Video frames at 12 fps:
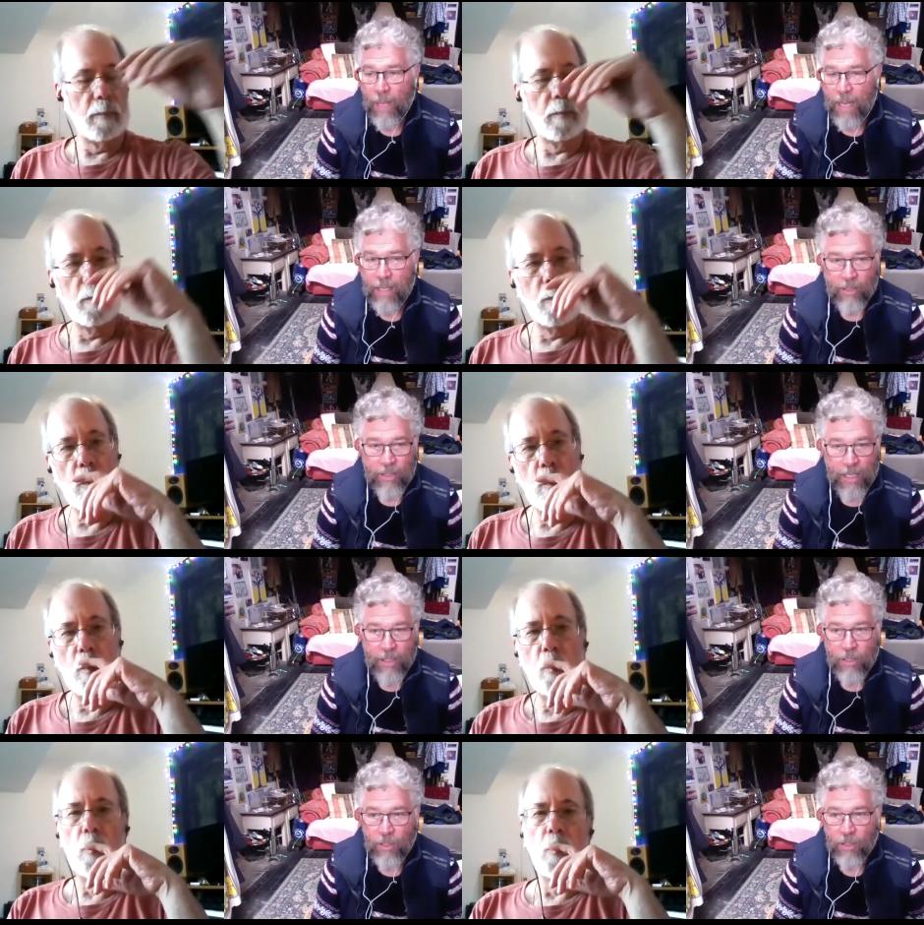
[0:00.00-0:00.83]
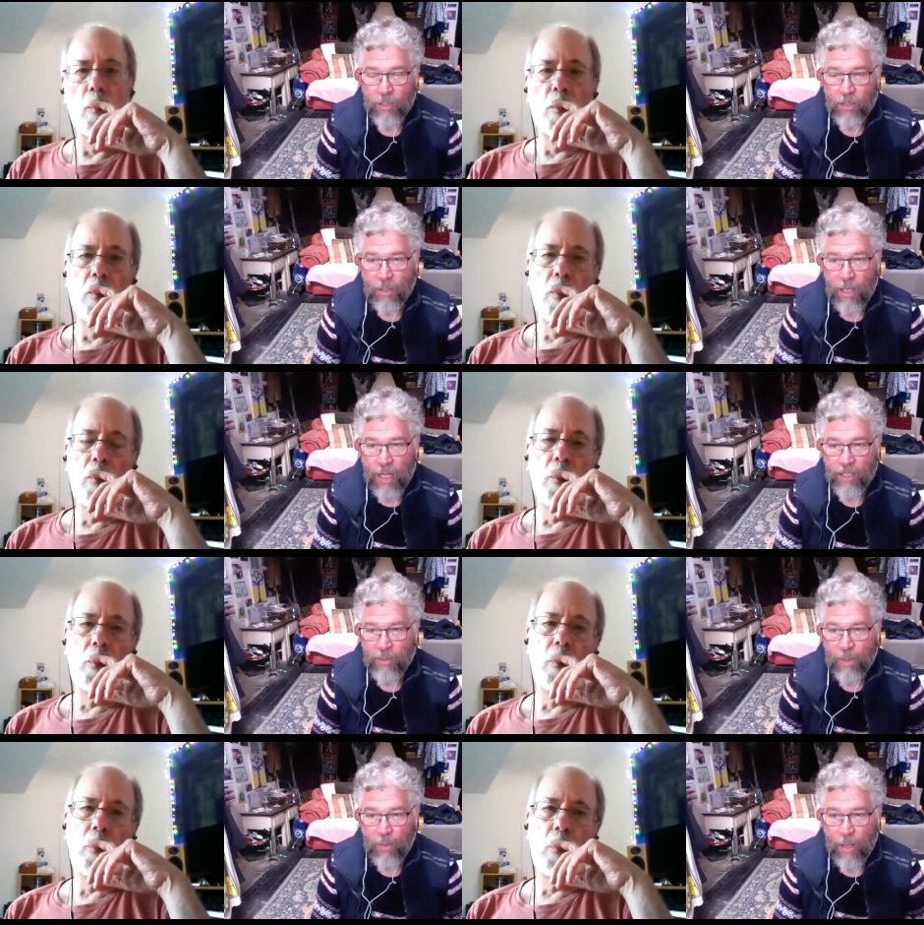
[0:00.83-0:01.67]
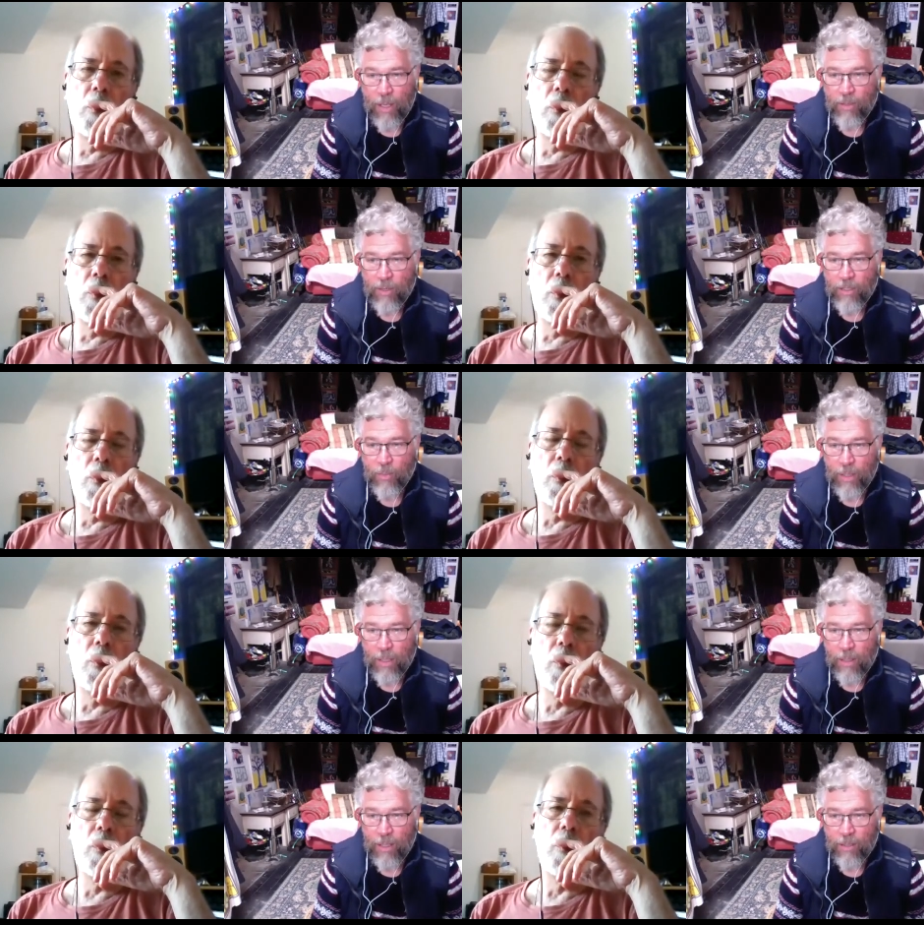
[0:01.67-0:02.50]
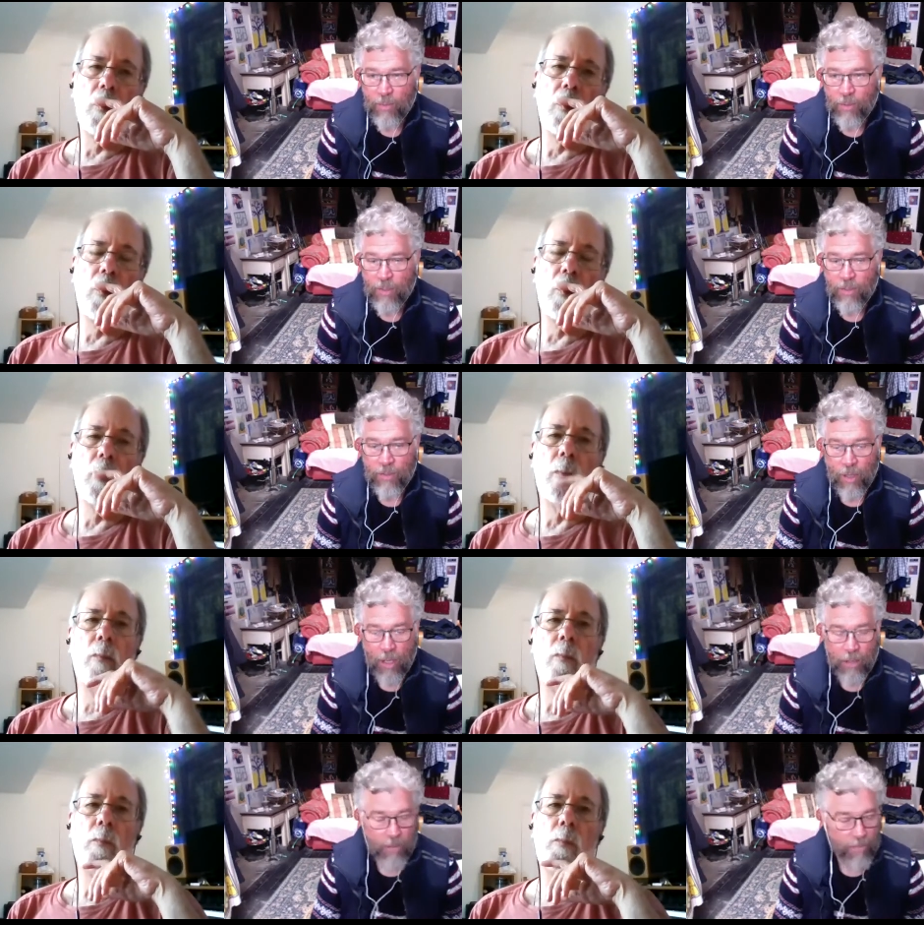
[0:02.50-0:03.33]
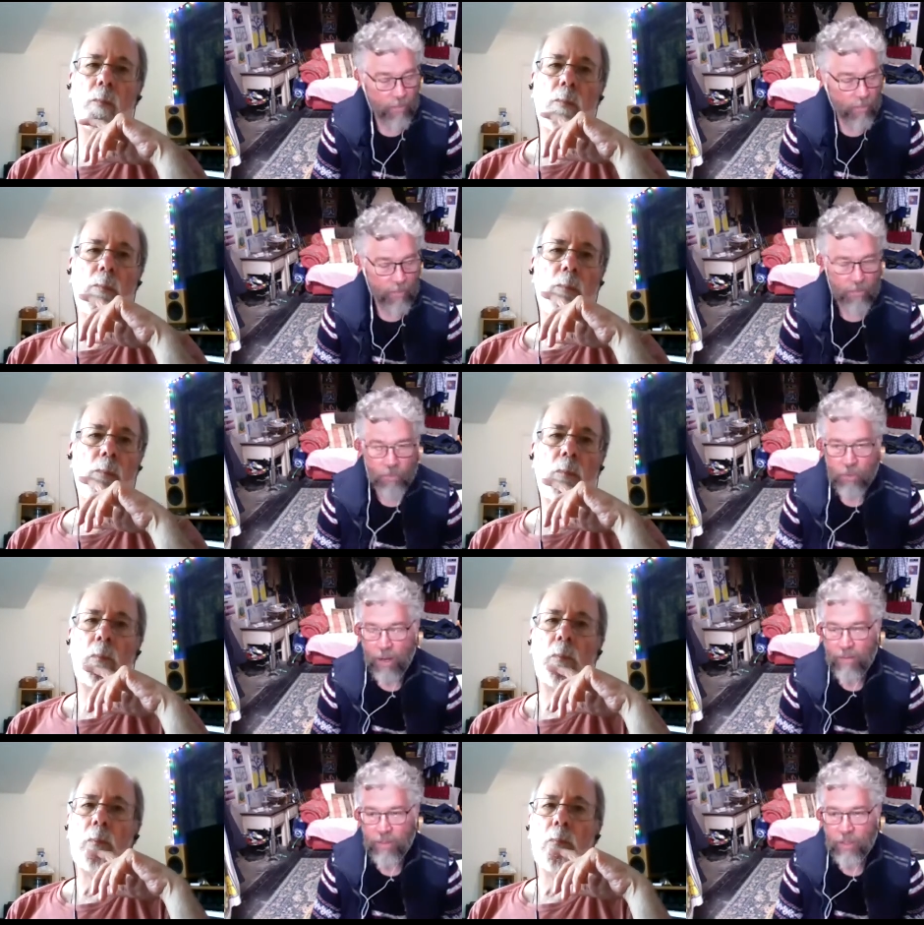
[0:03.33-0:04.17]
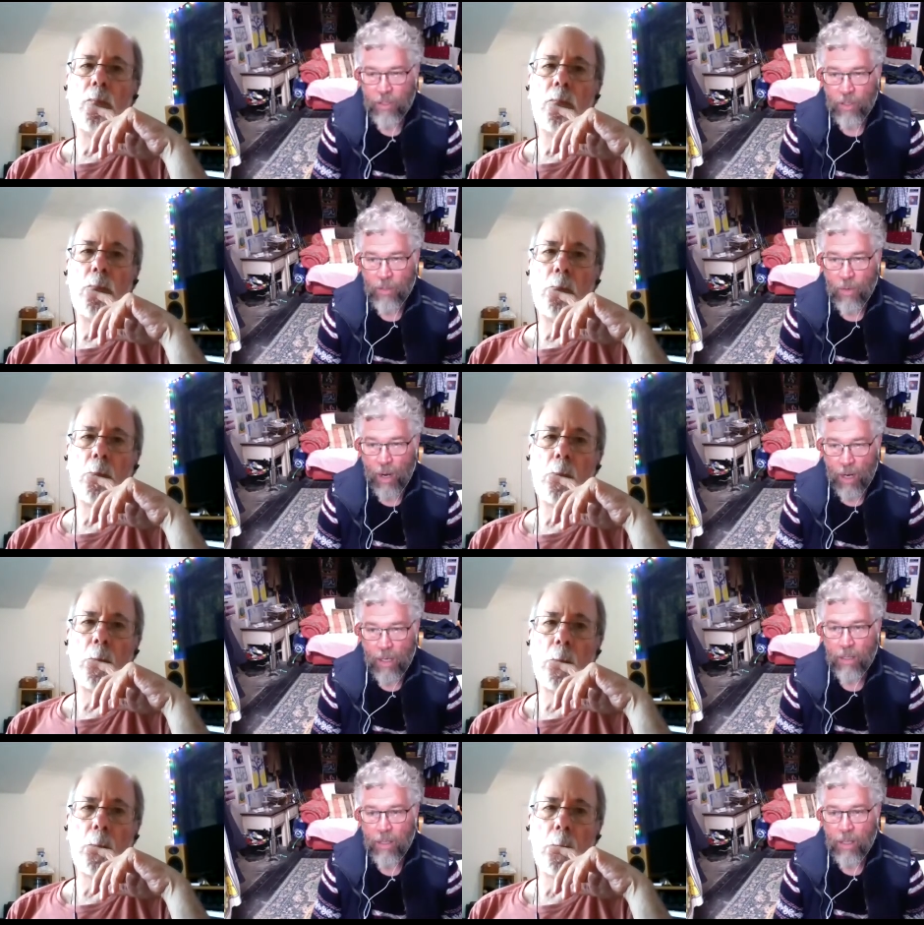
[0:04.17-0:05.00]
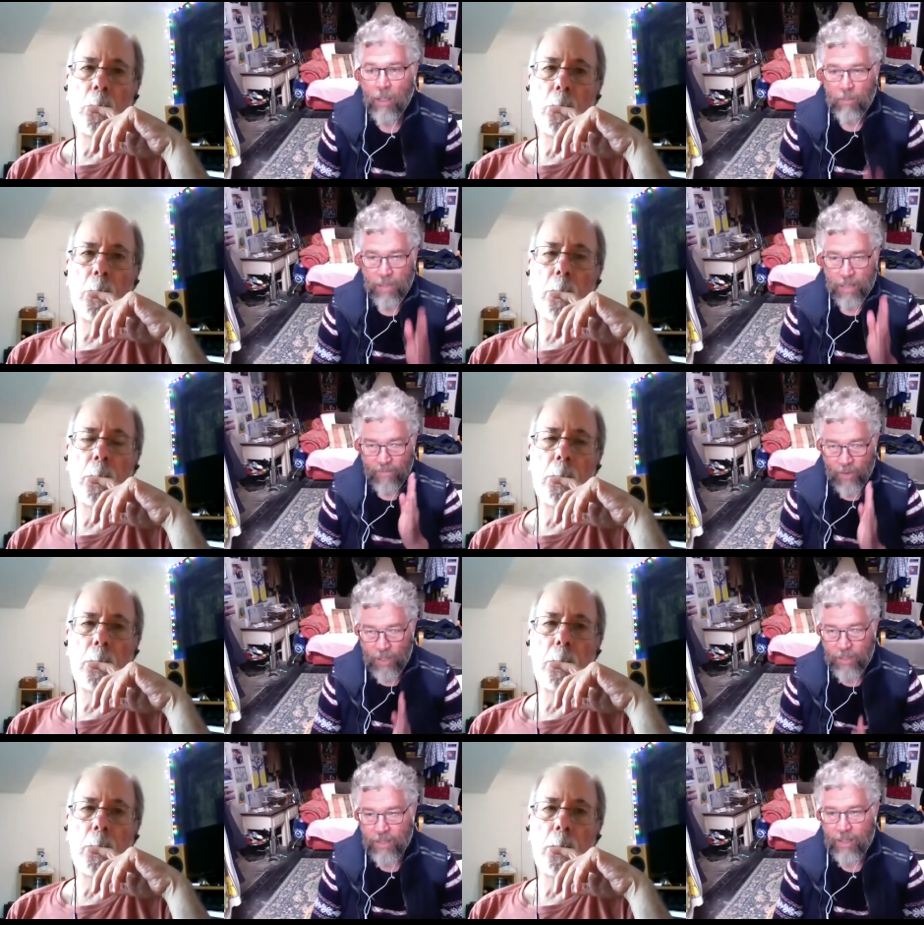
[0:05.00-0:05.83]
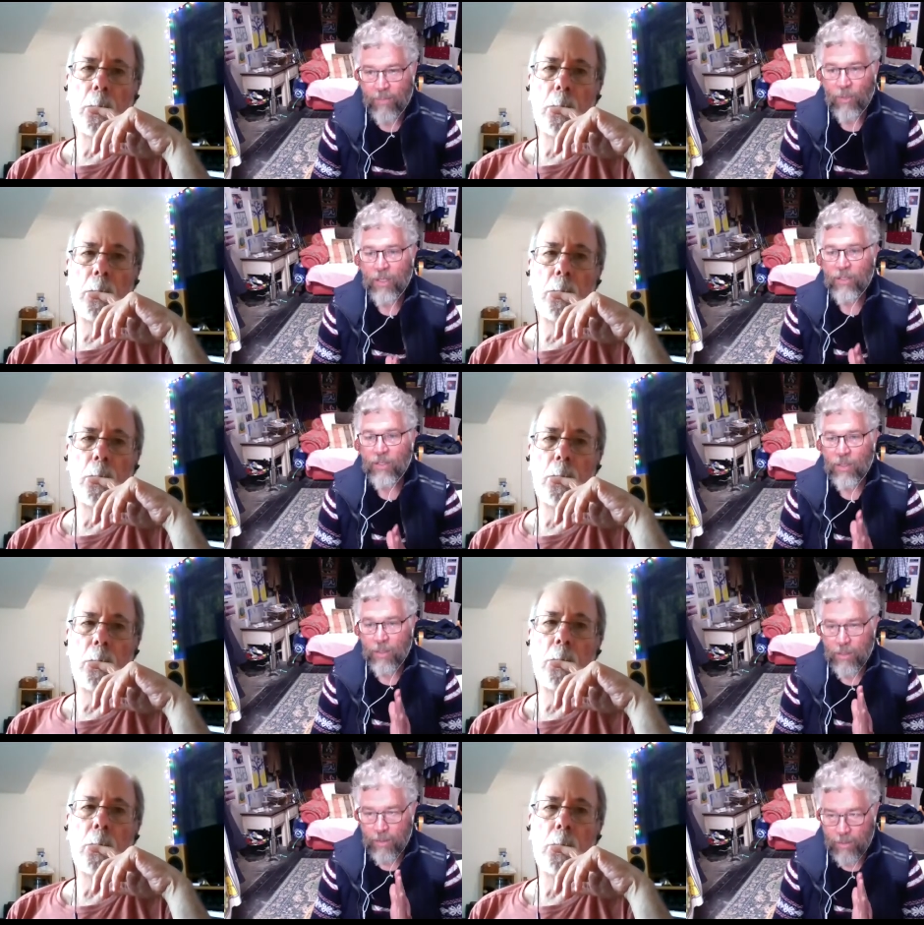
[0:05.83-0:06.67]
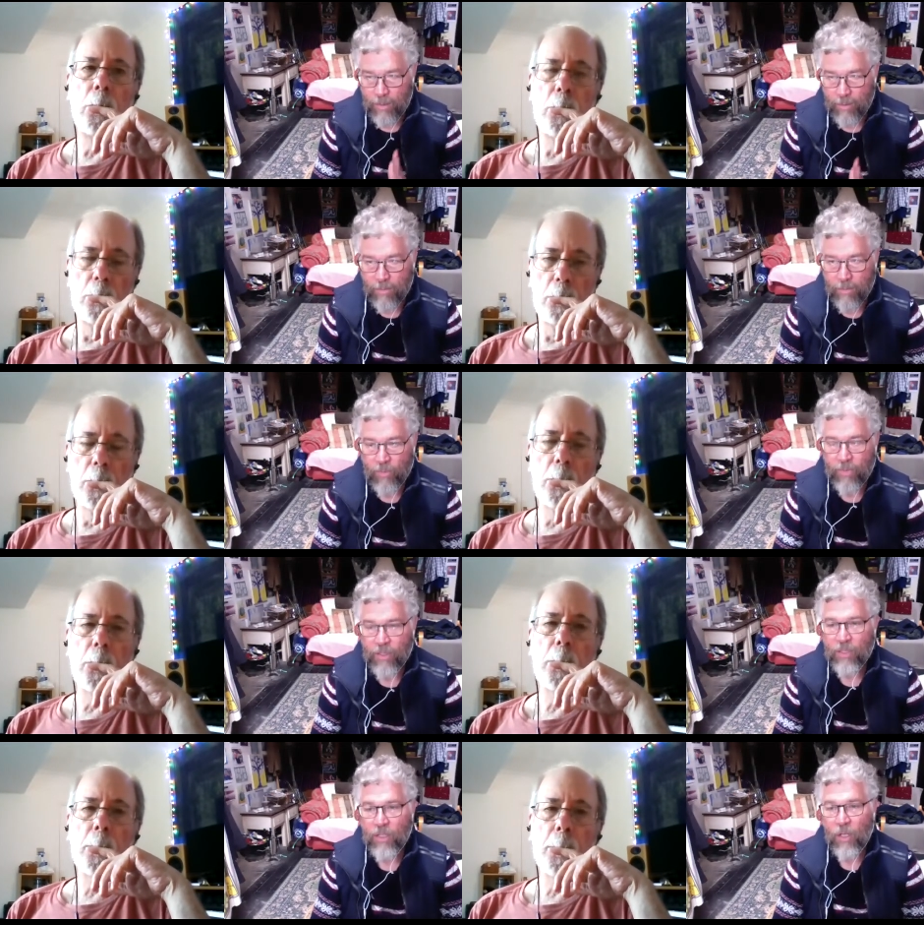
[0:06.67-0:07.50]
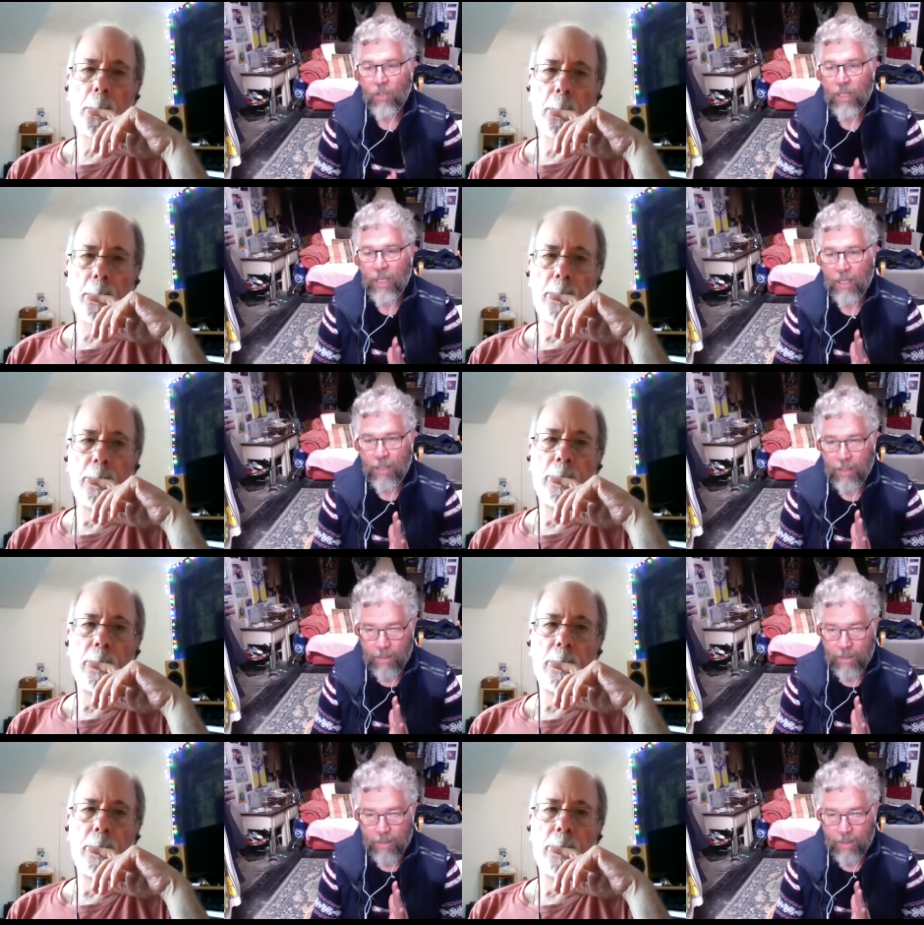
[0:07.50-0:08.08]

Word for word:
Speaker 1: paying attention to the cosmic weather, as we as we're all striving to do, are being very deliberate, moving slowly,